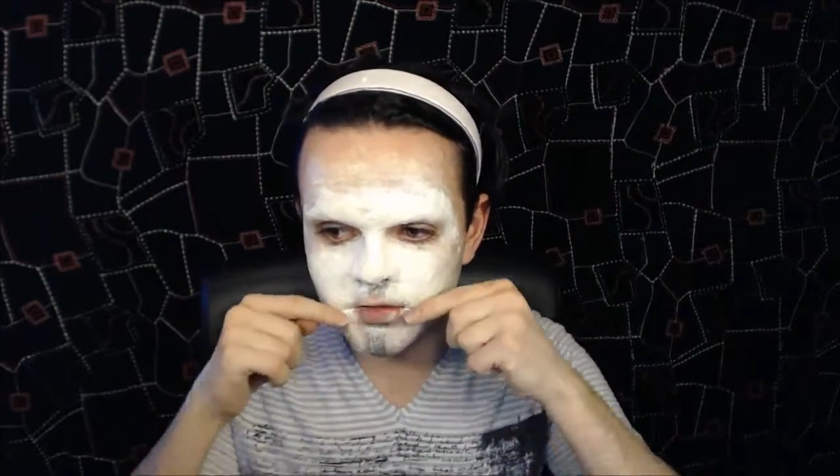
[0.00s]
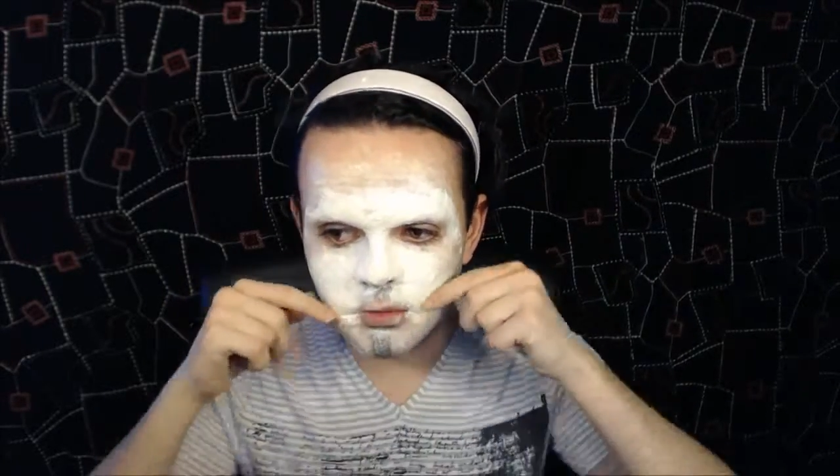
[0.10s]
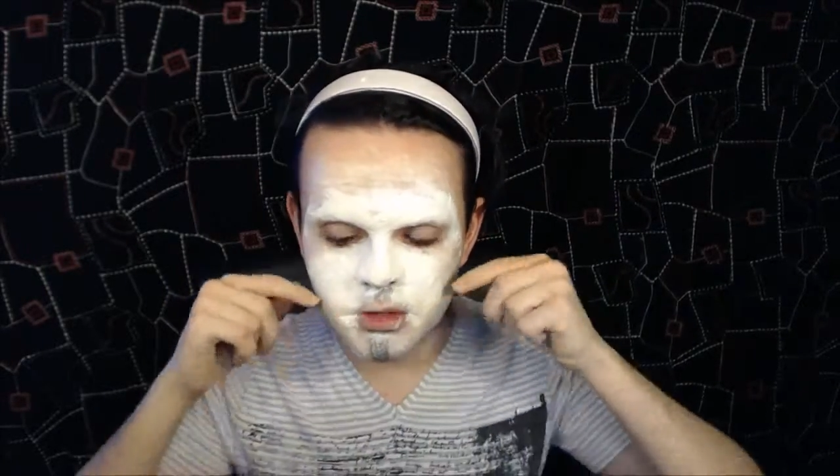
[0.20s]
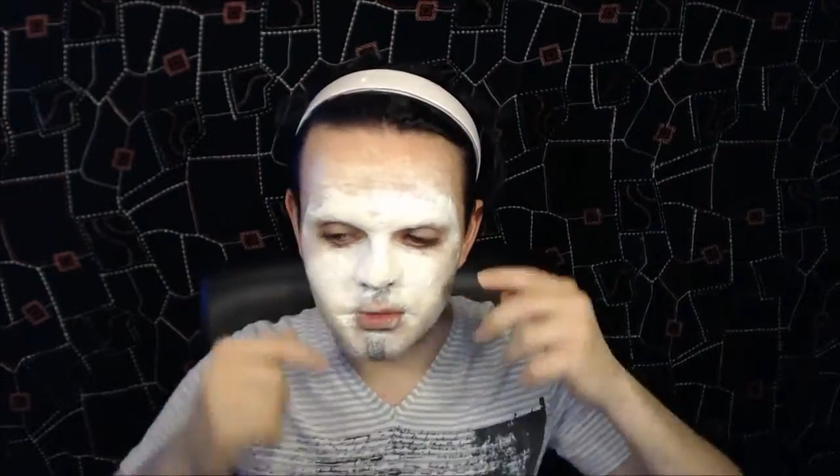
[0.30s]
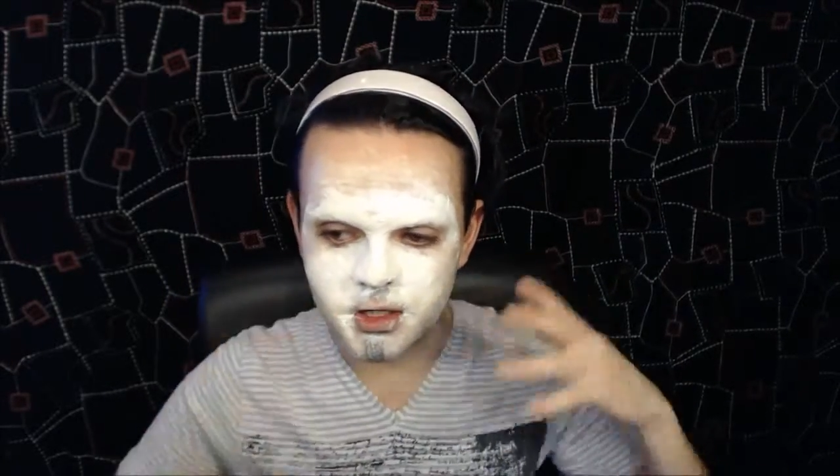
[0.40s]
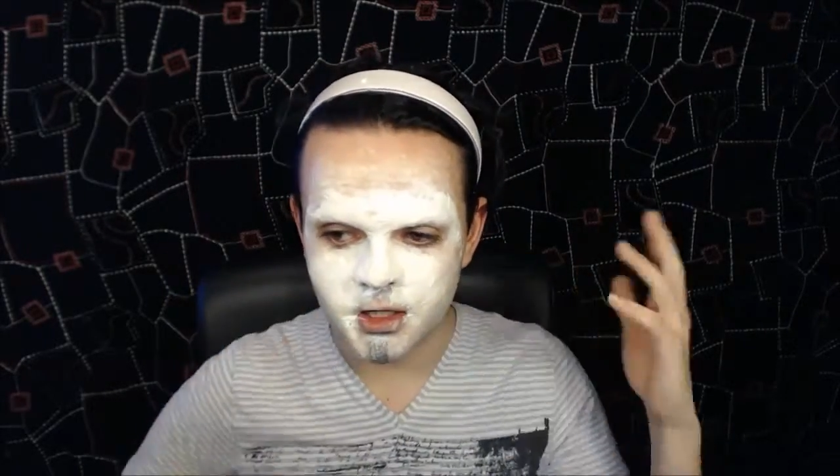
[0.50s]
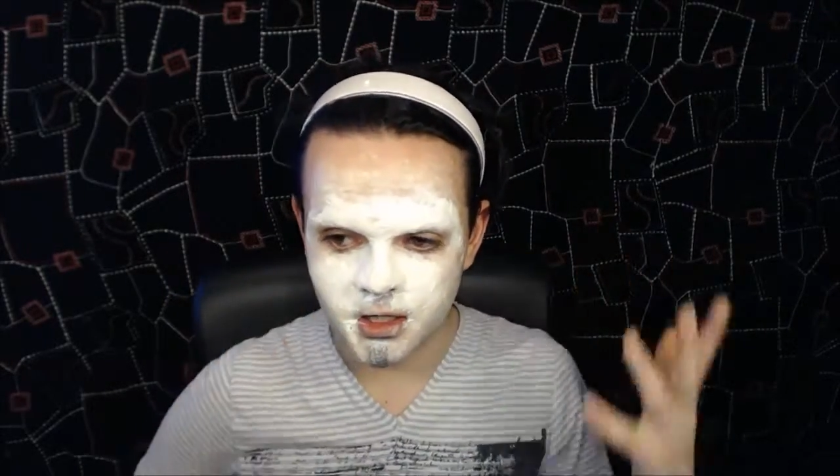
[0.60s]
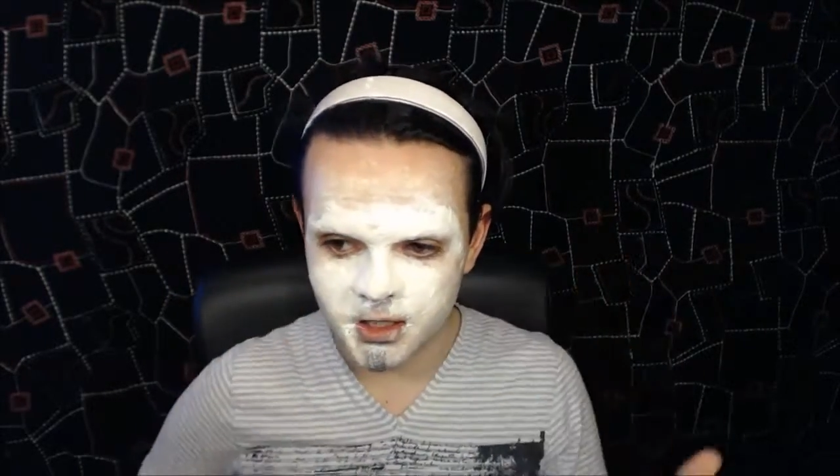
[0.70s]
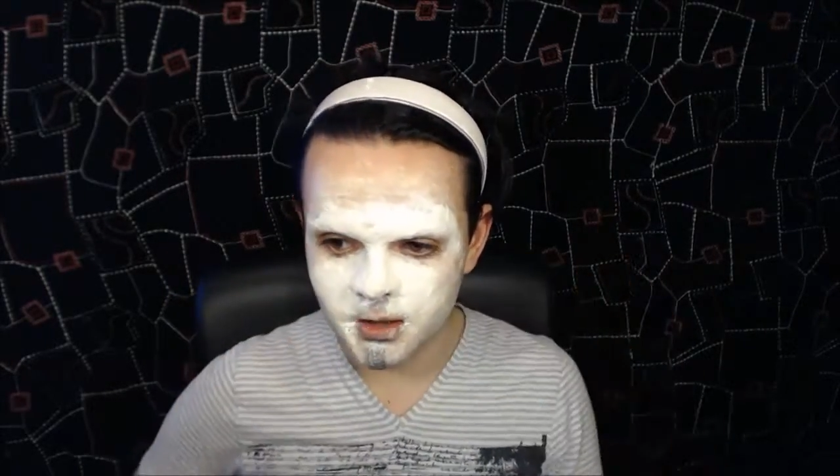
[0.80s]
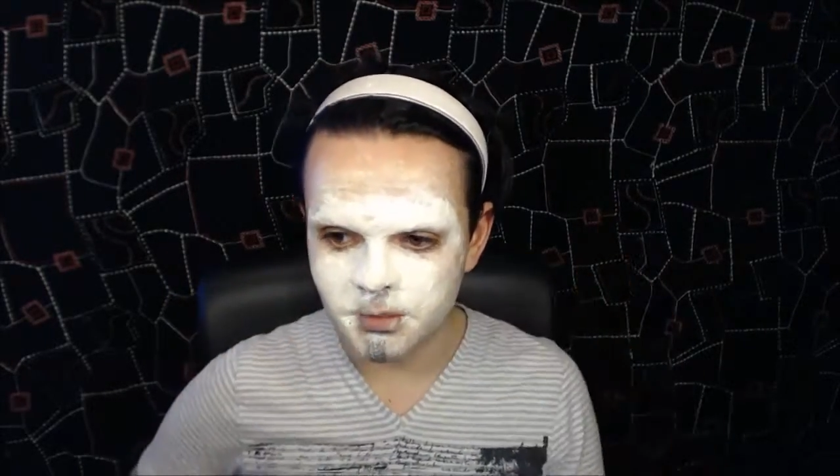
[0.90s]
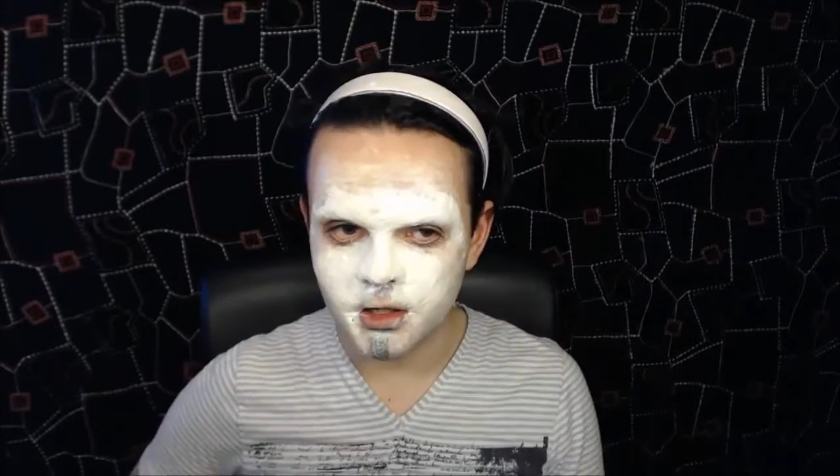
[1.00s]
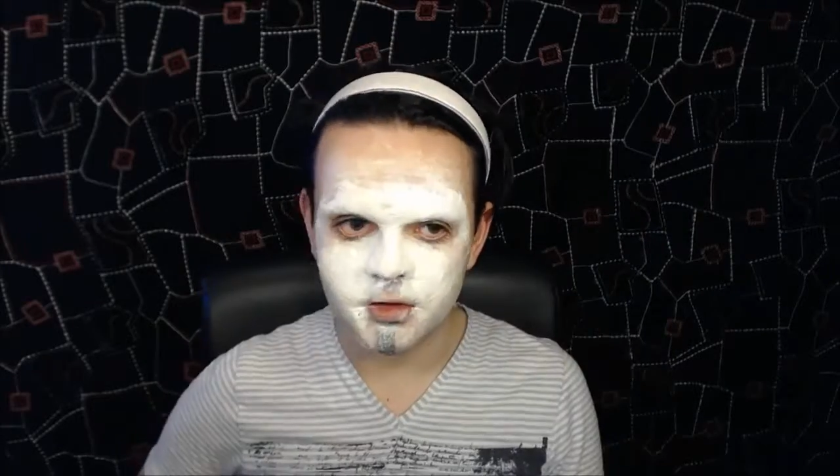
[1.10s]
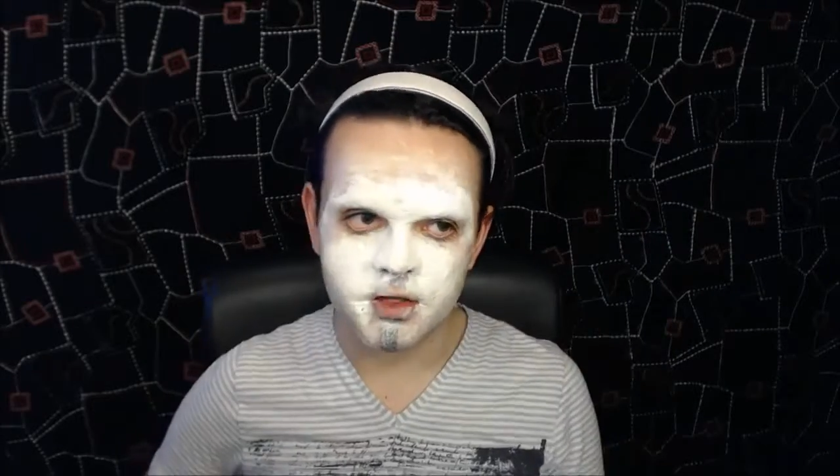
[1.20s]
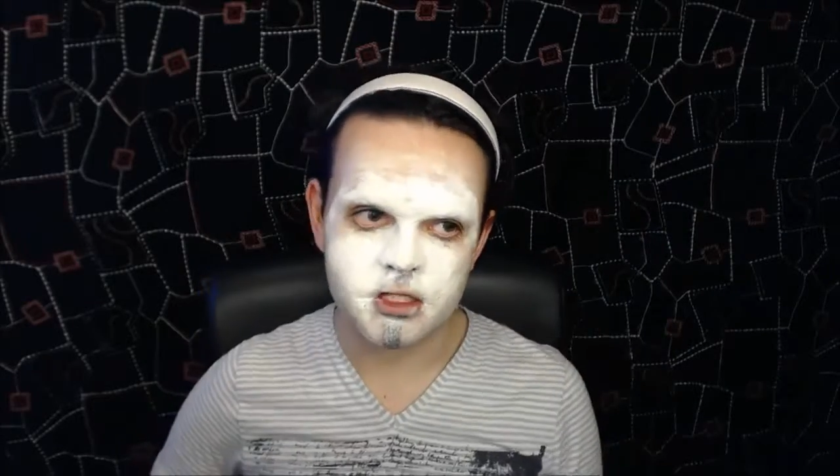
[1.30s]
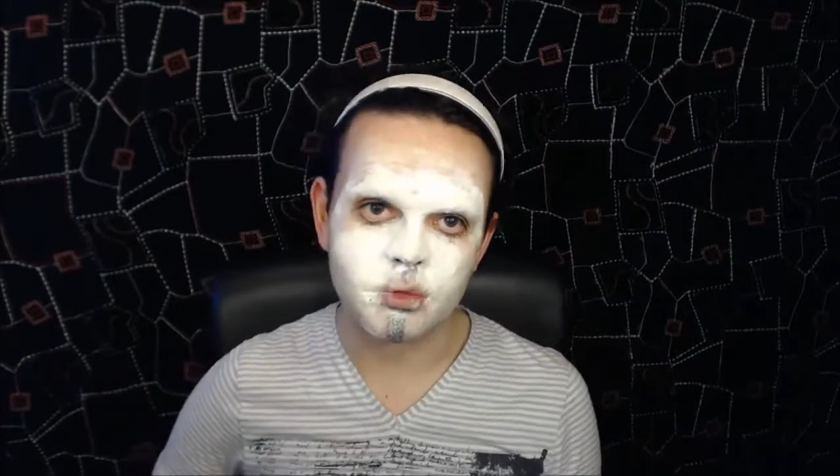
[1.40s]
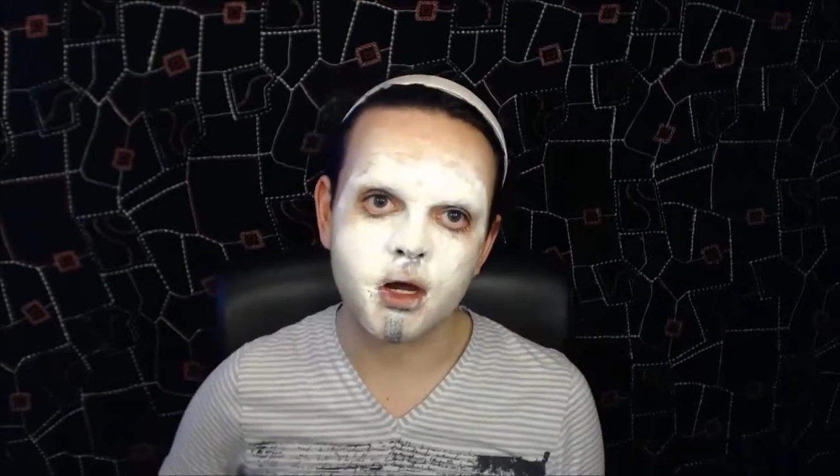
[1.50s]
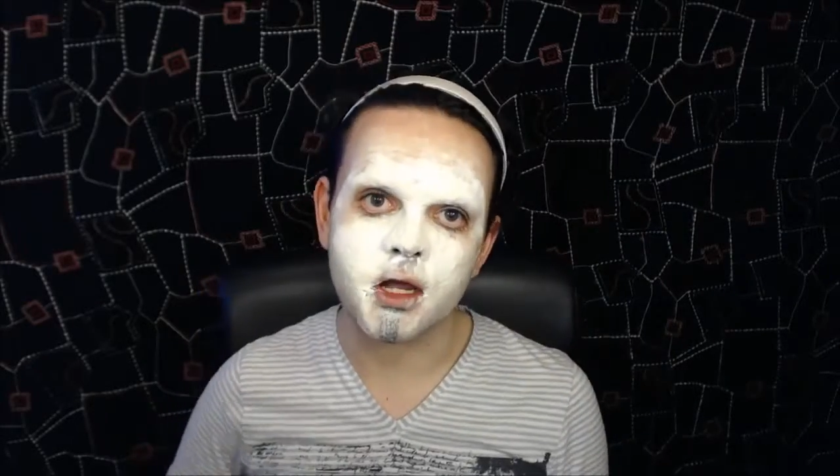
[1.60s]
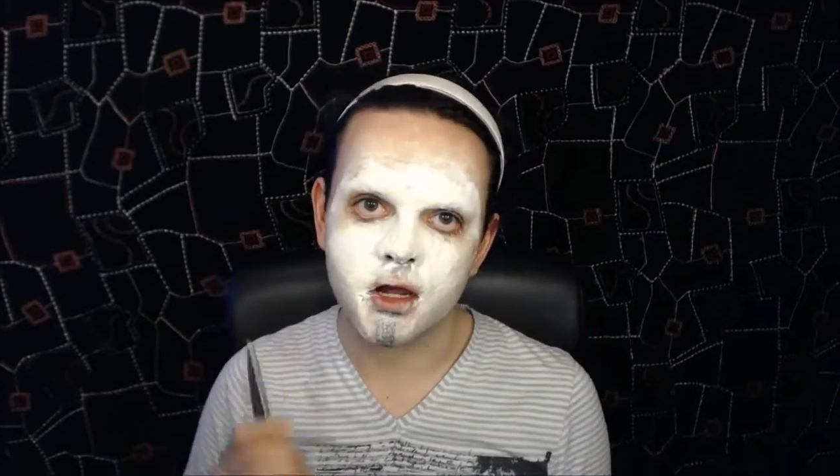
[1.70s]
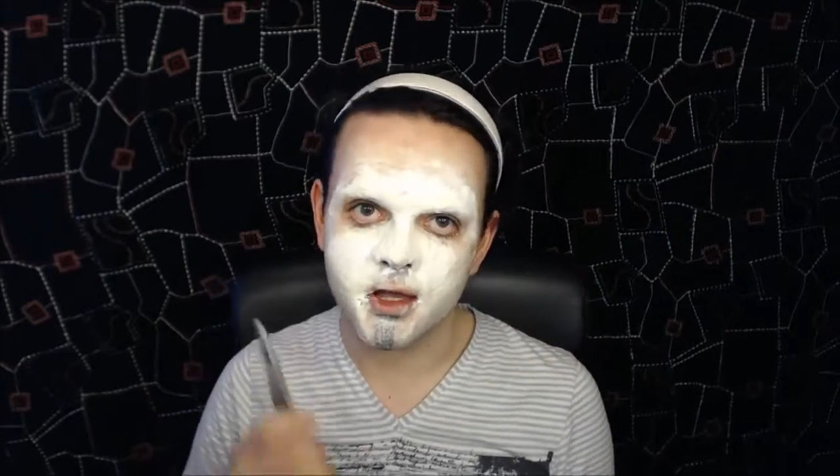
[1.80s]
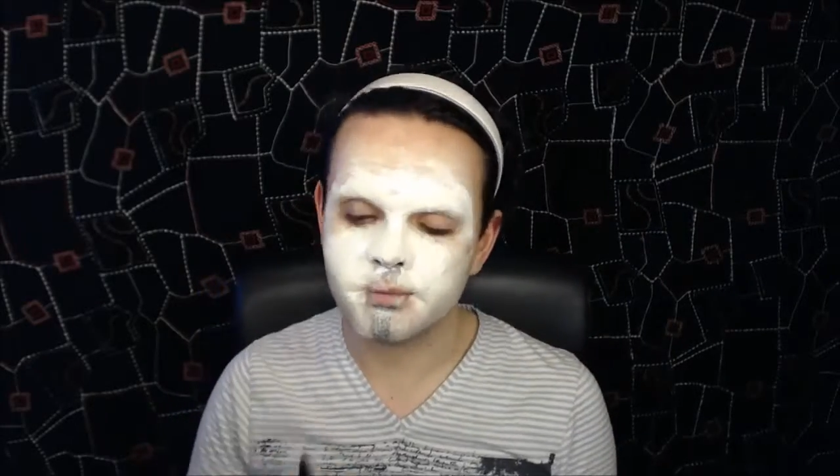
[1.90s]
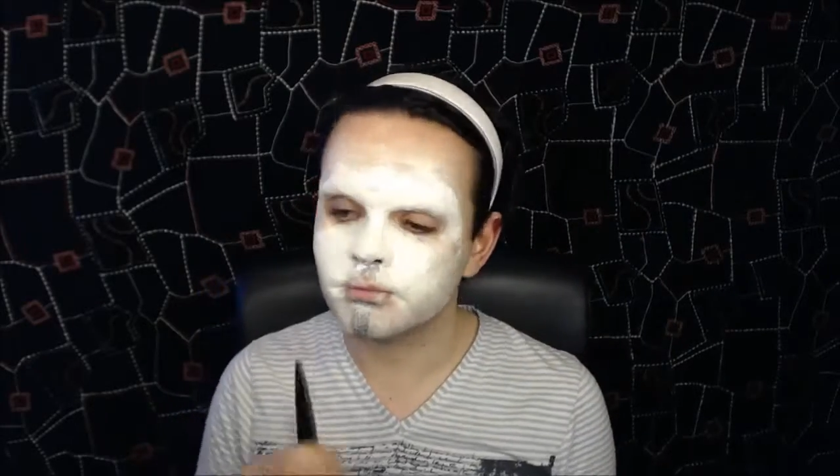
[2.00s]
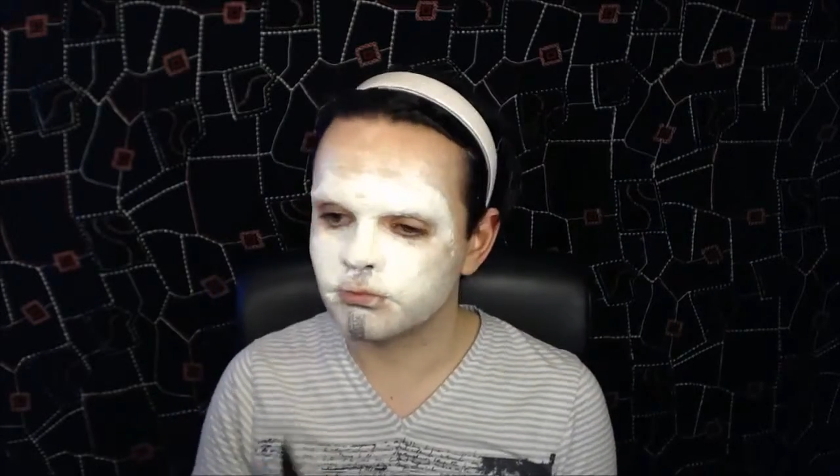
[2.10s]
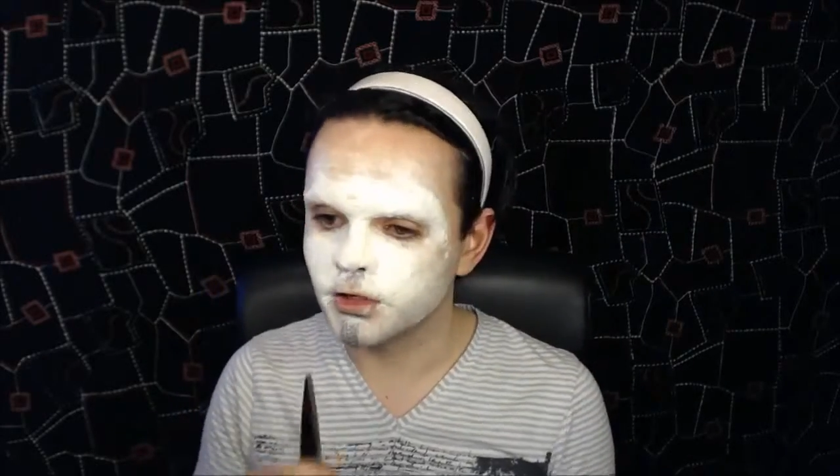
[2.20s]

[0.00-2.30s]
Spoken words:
leaving them a bit clear, but this way I get a